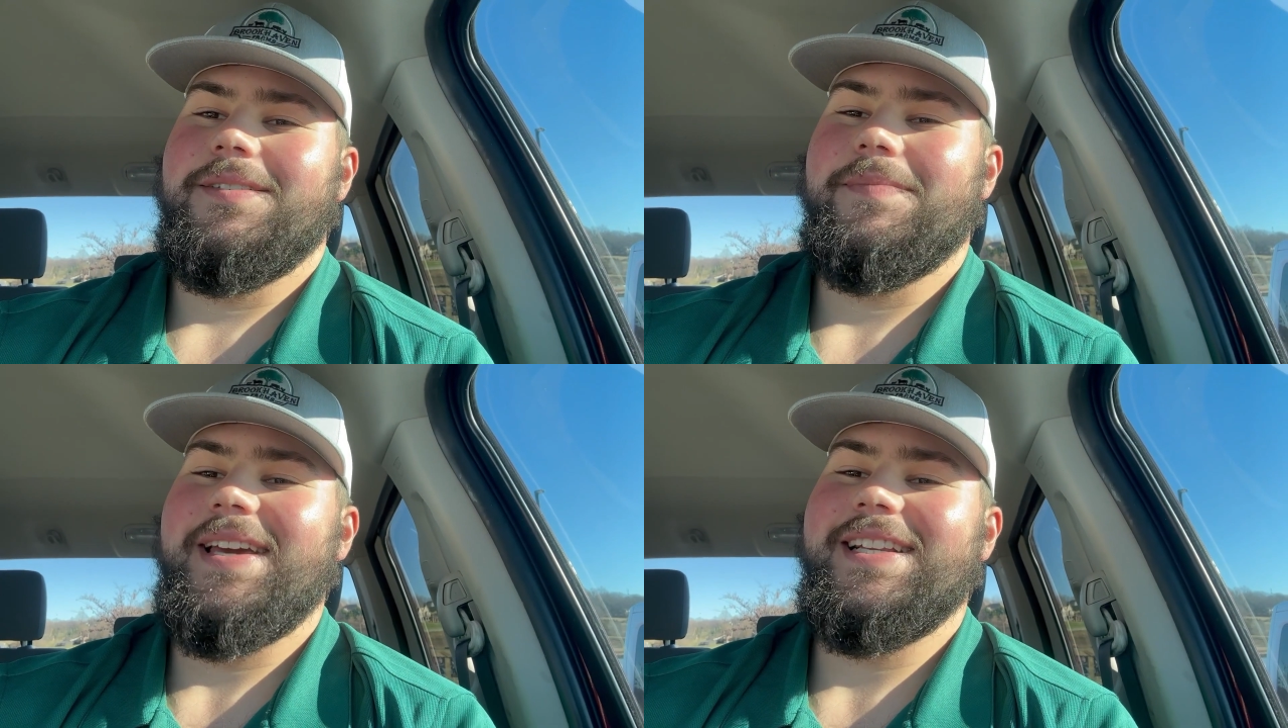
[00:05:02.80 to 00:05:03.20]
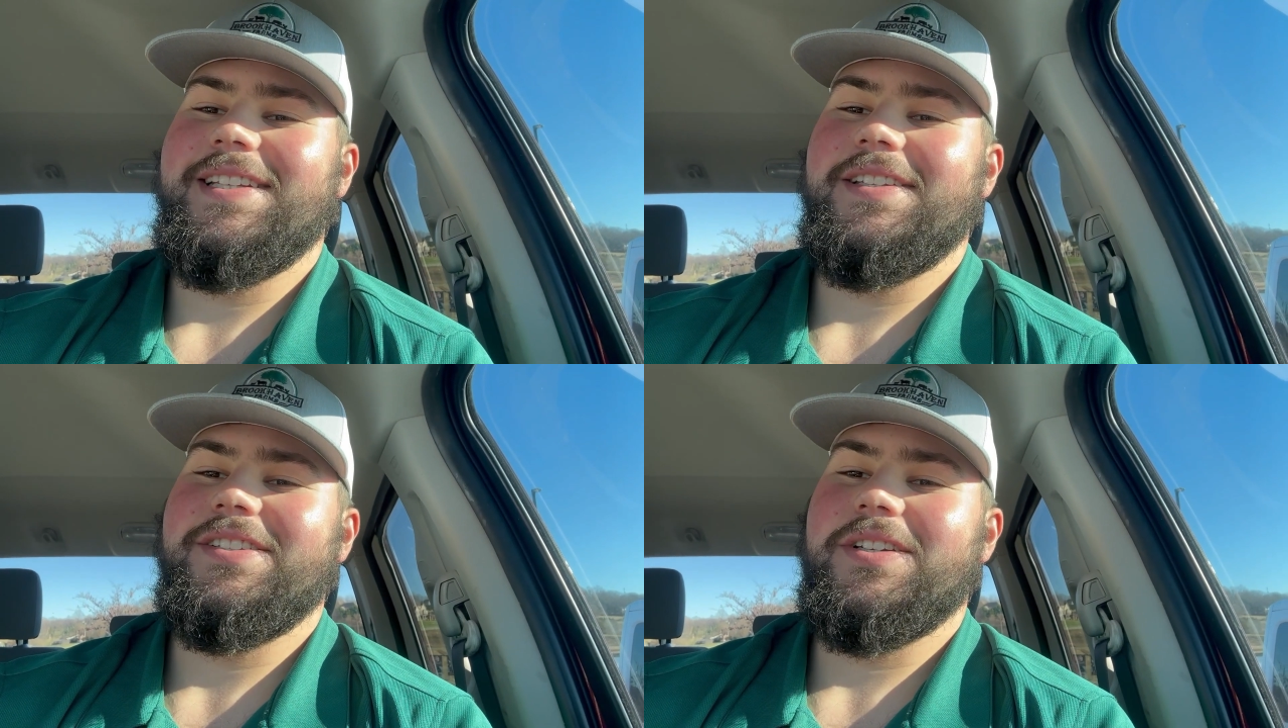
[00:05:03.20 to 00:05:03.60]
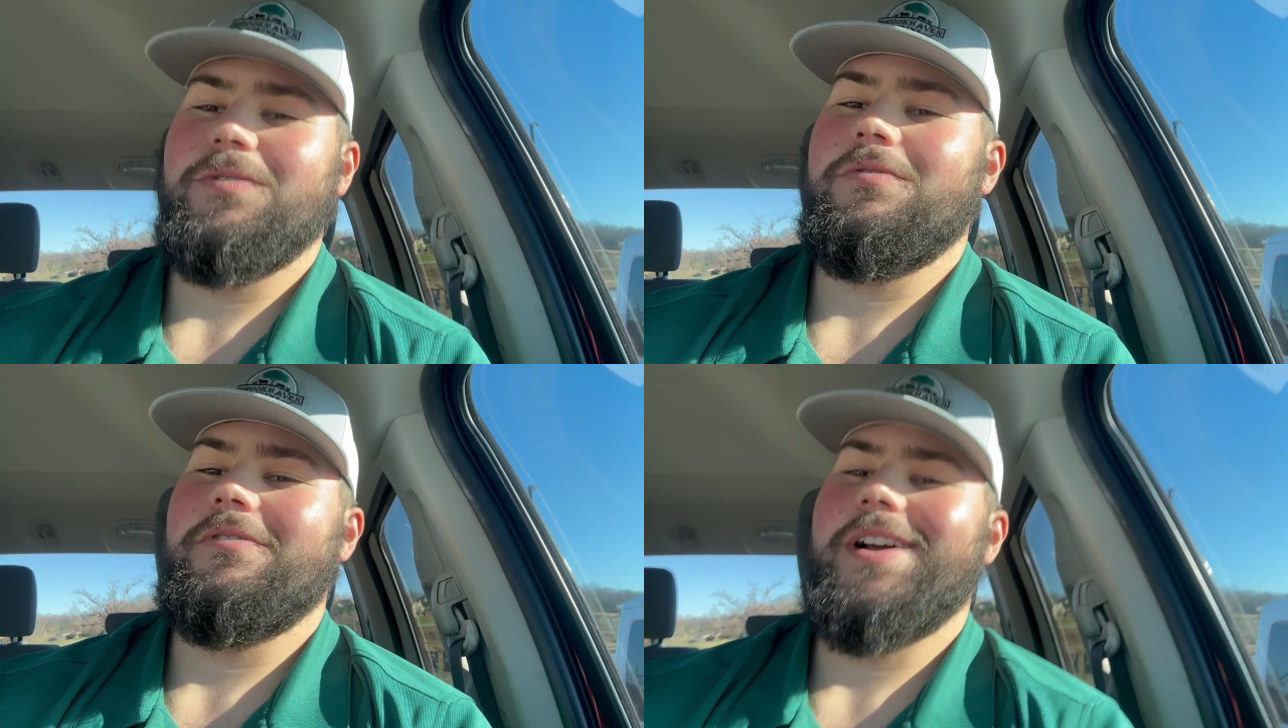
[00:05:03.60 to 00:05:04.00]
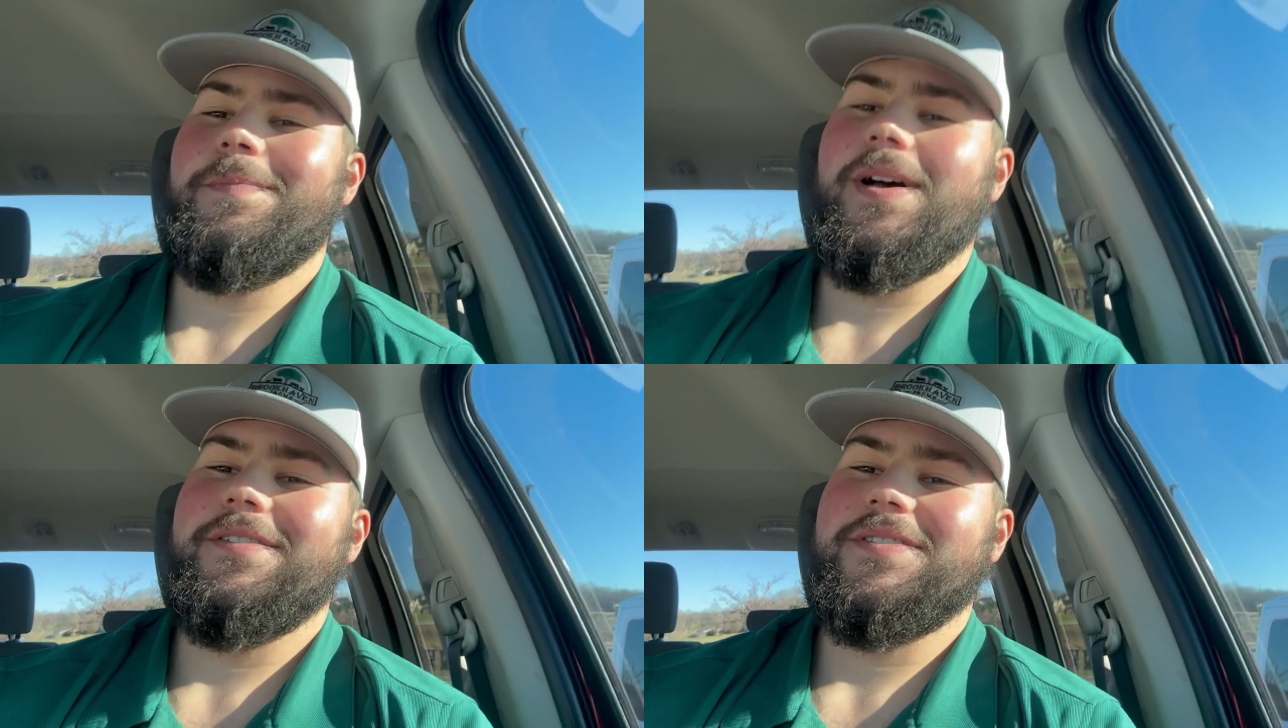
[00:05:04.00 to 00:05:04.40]
Made it to the school to
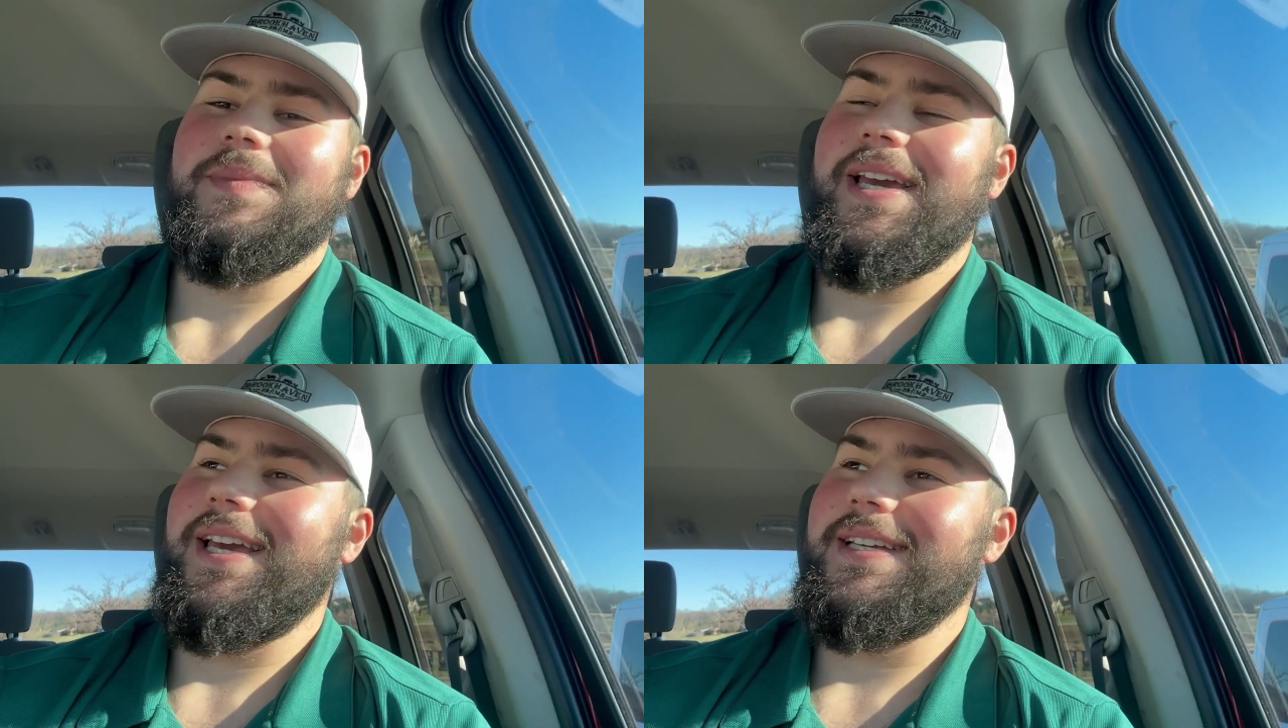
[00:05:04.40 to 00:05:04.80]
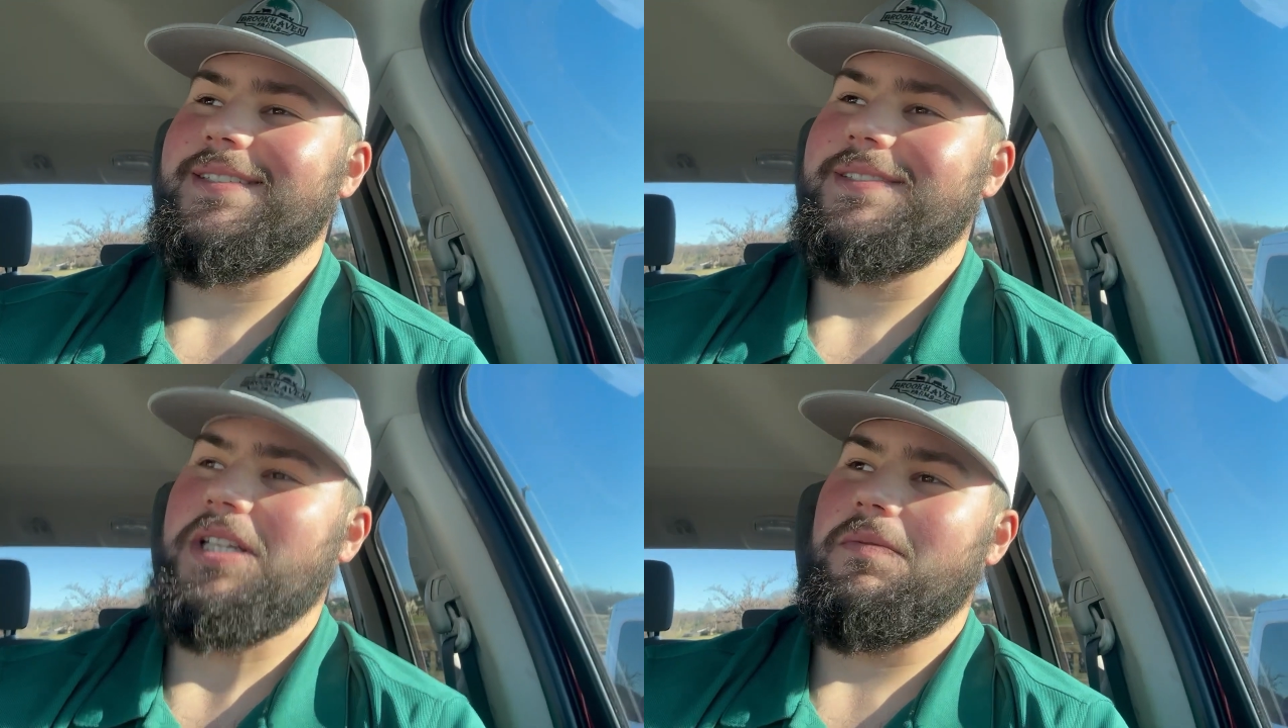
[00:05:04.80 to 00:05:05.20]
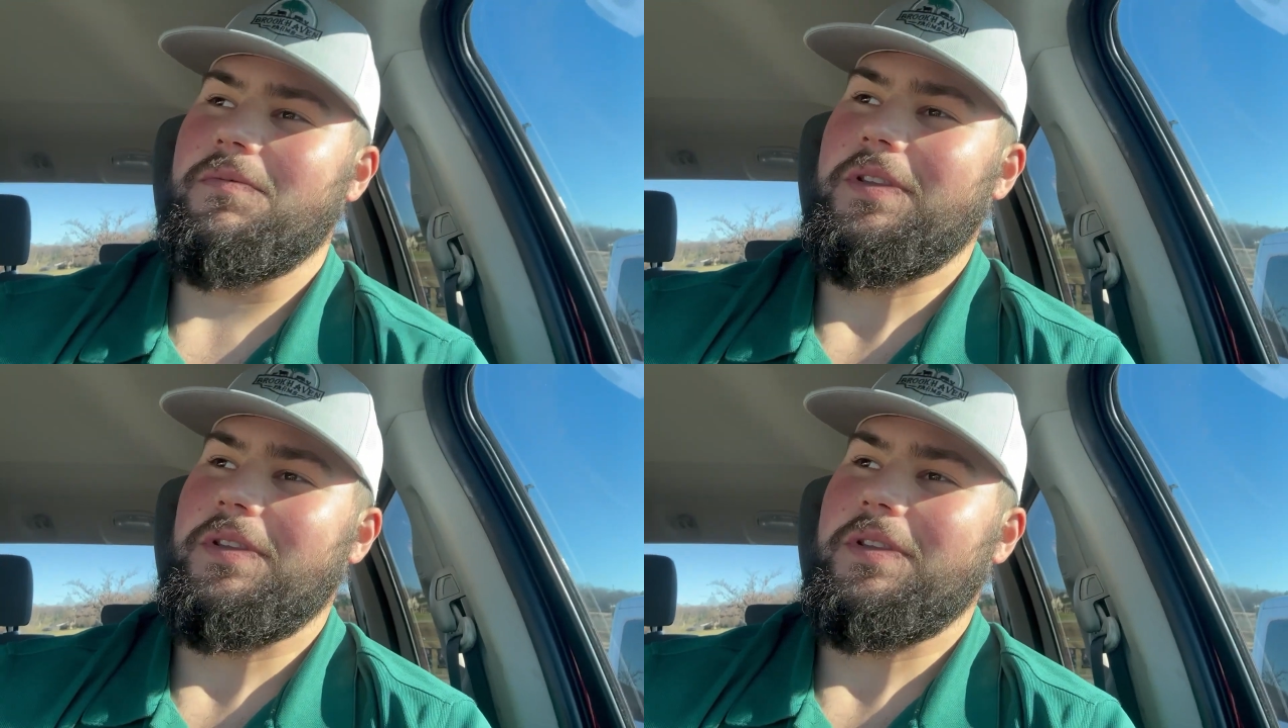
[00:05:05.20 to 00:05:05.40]
drop off some eggs to some